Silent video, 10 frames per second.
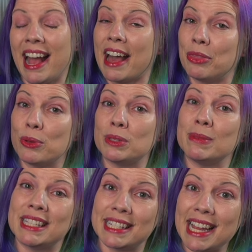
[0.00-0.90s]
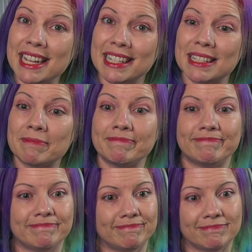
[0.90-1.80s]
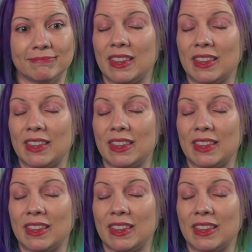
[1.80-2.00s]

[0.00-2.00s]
And those mistakes they